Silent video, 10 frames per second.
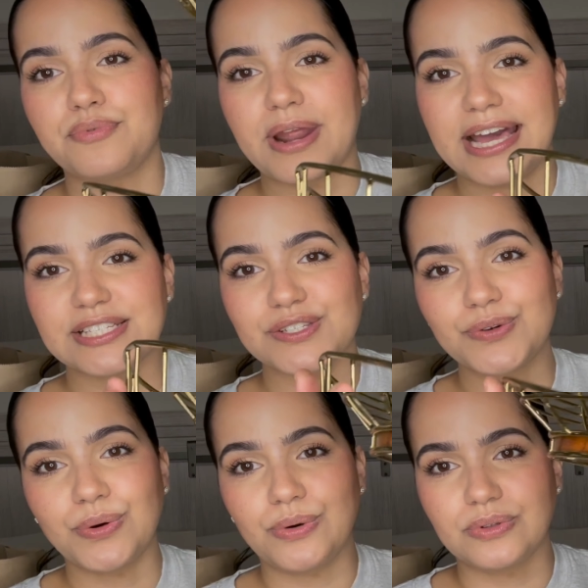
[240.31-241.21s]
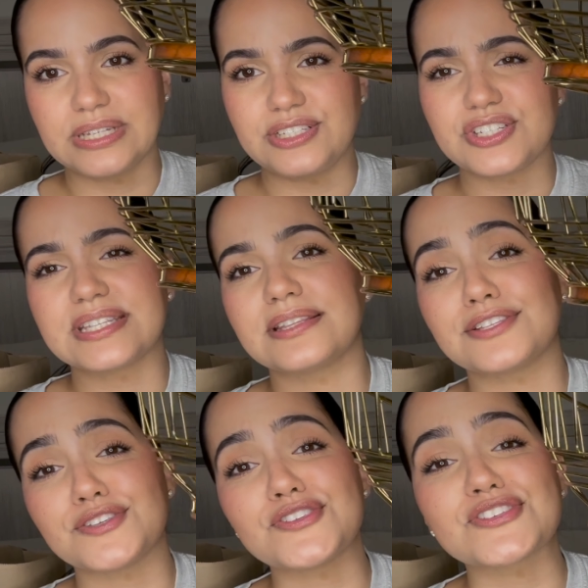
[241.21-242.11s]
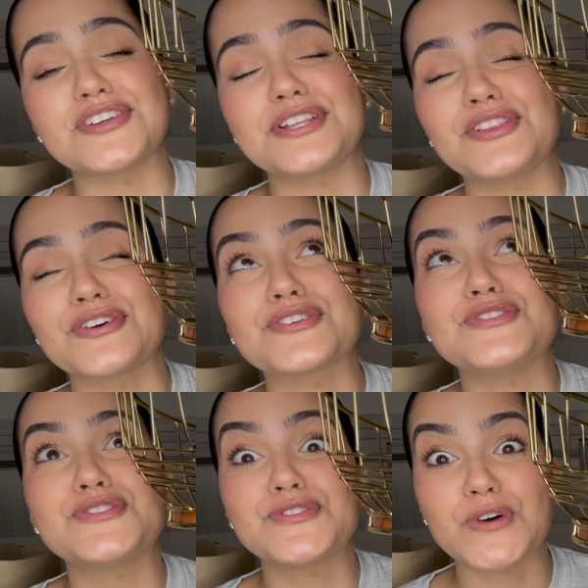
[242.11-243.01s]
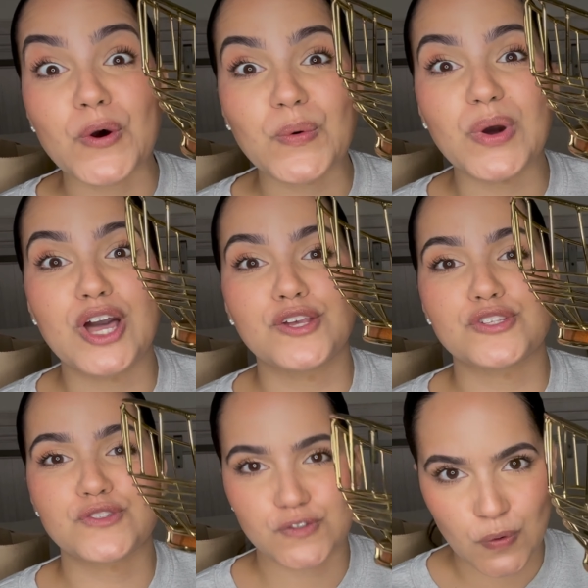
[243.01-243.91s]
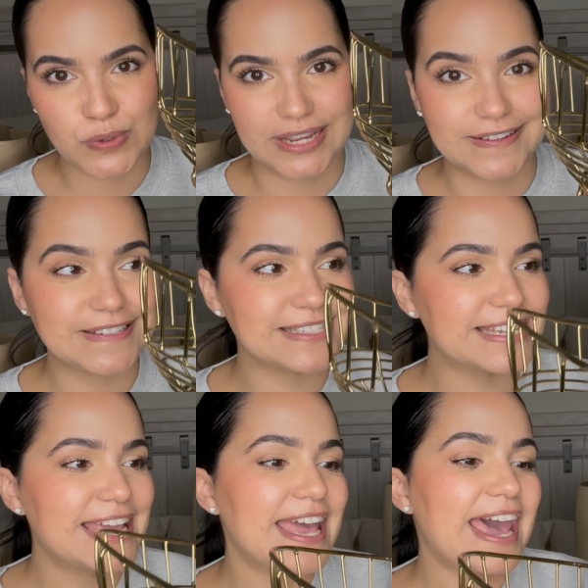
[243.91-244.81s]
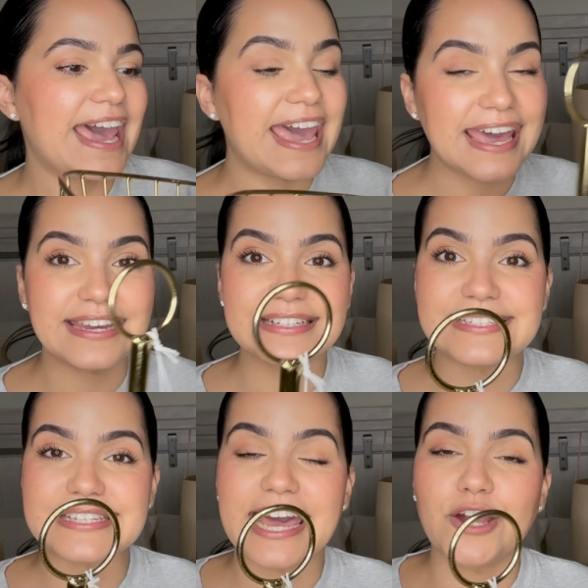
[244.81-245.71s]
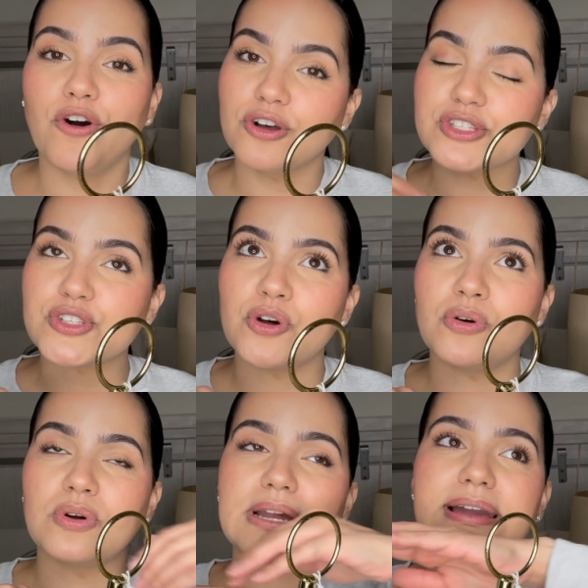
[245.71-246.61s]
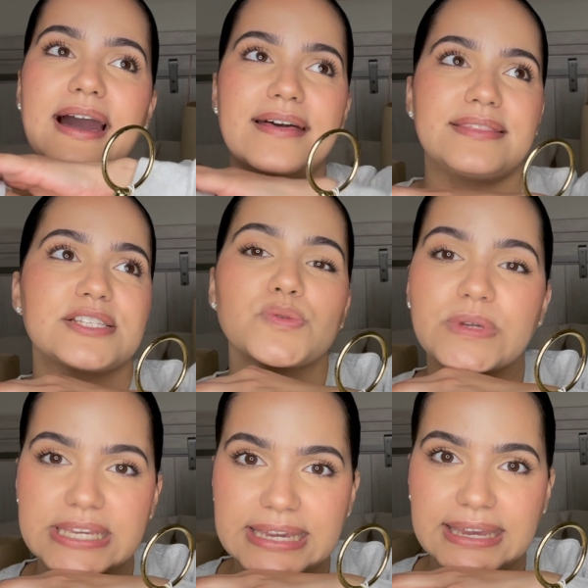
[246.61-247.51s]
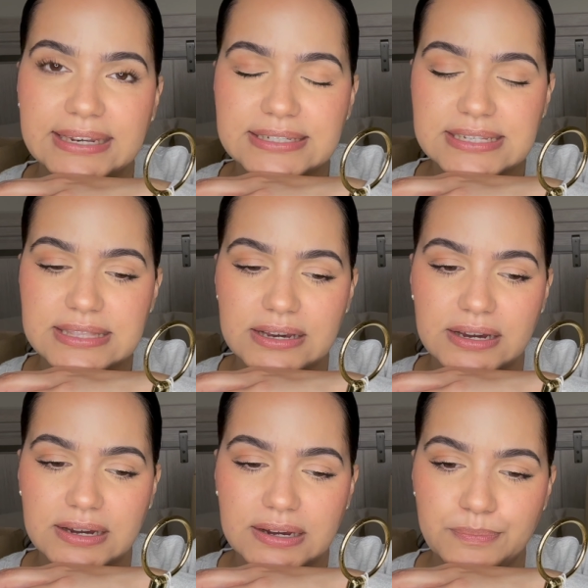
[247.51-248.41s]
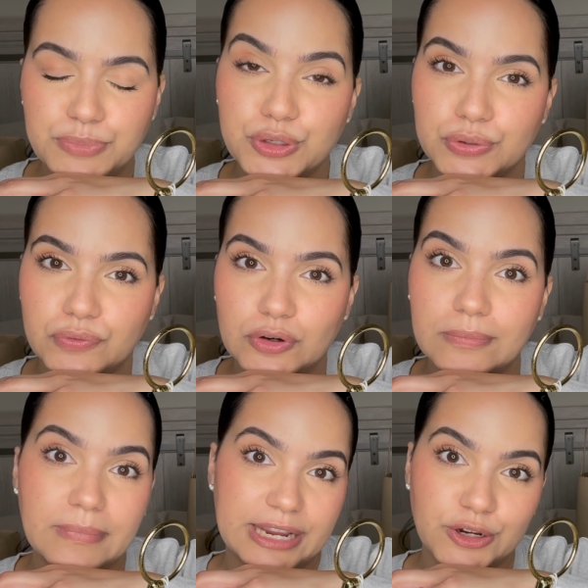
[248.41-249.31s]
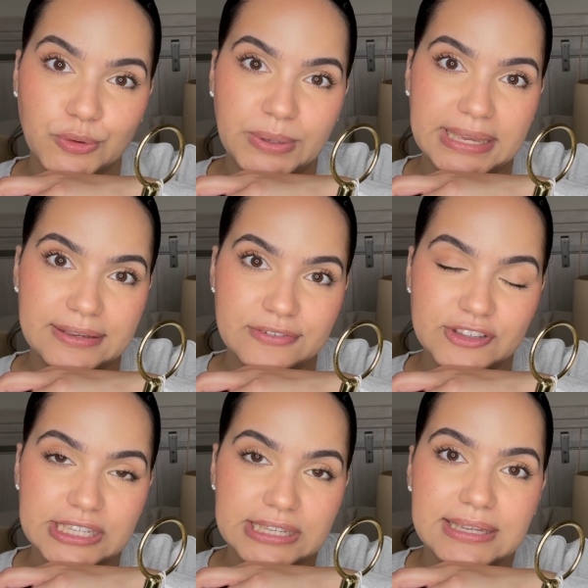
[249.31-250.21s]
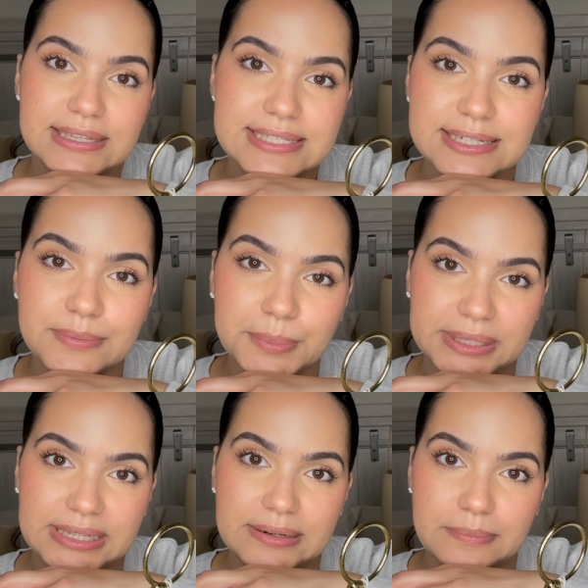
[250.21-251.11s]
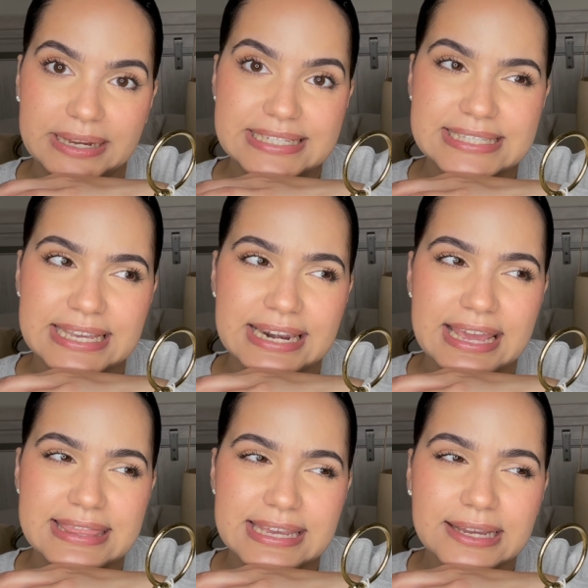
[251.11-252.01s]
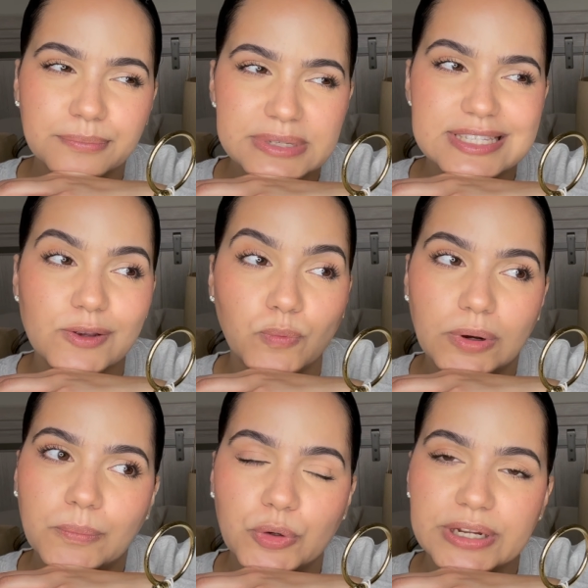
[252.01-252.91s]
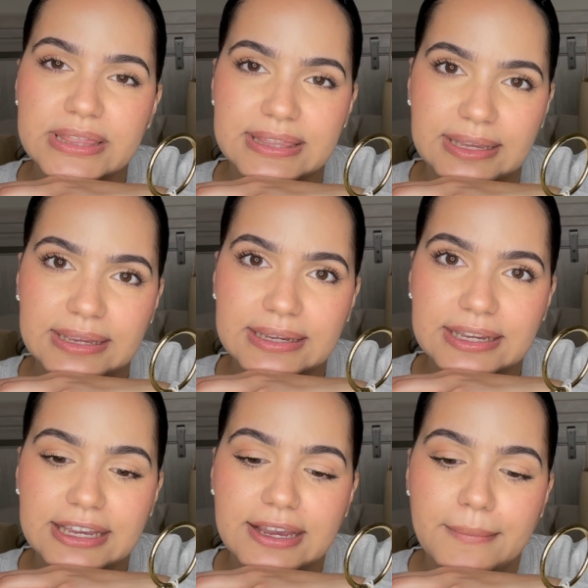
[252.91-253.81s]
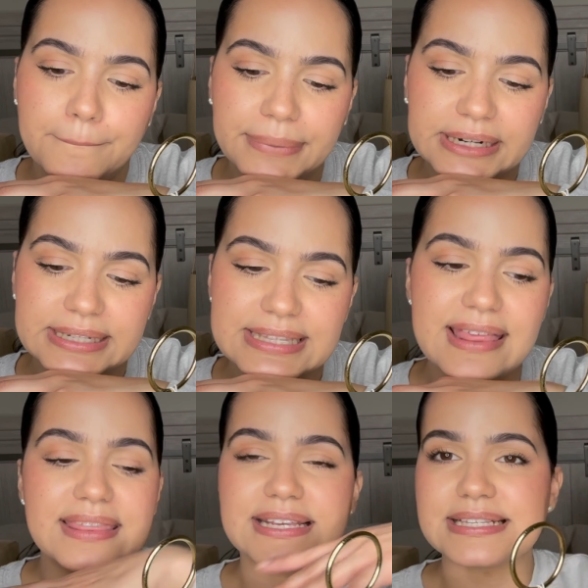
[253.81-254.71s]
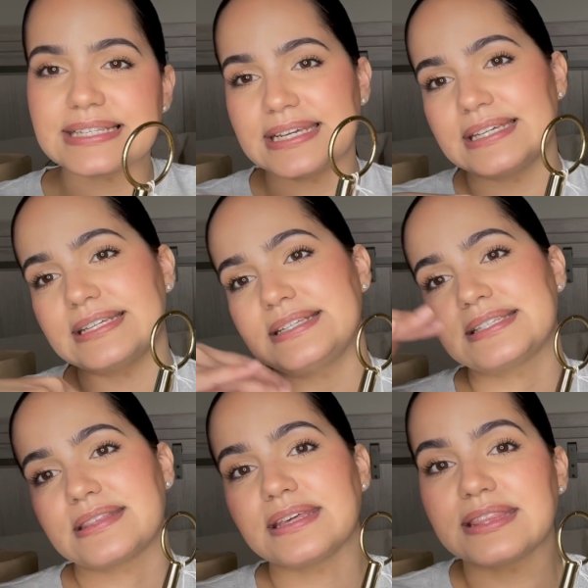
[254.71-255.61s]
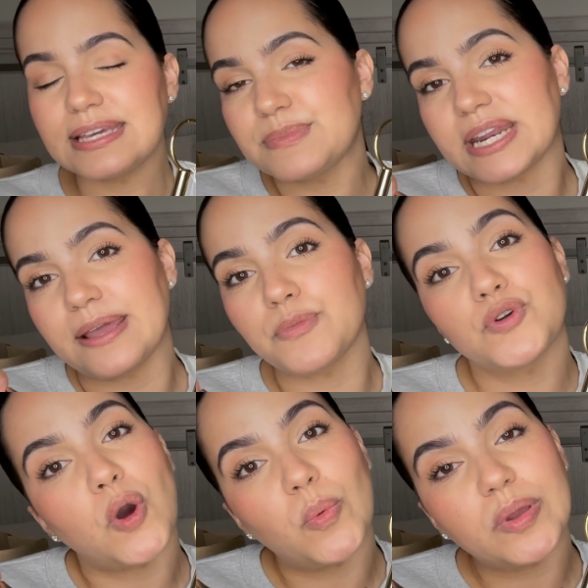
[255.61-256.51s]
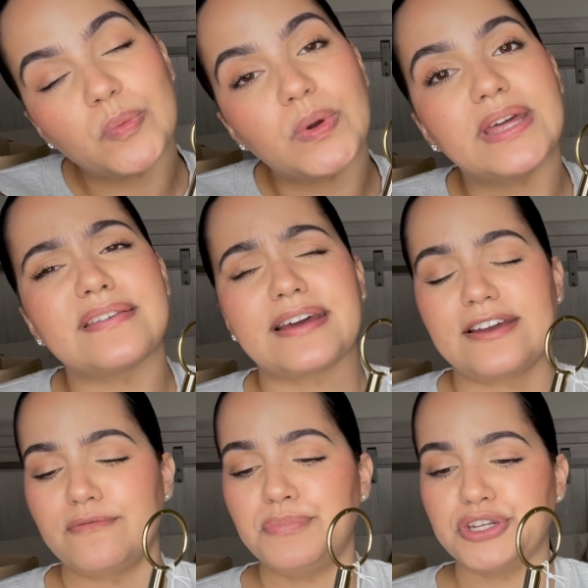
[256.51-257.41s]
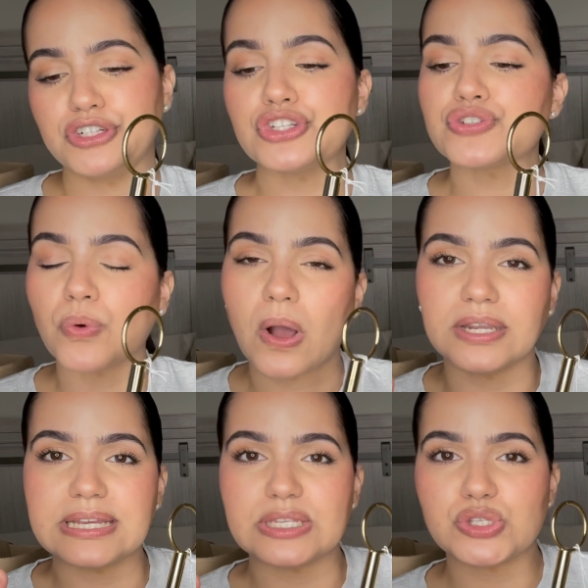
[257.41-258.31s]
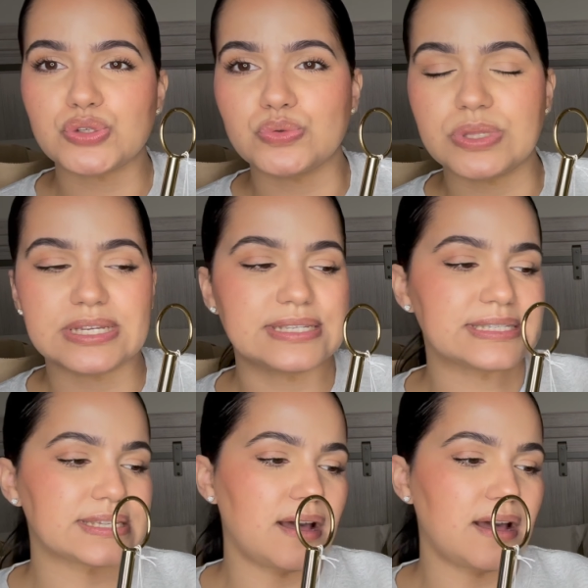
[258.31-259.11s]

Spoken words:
brass gold. I just think this is gonna look so nice. And I also got this weekend the beautiful microwave to complete my set. I think I'm missing one more thing, but this is the theme that I'm going with. I have been drawn to this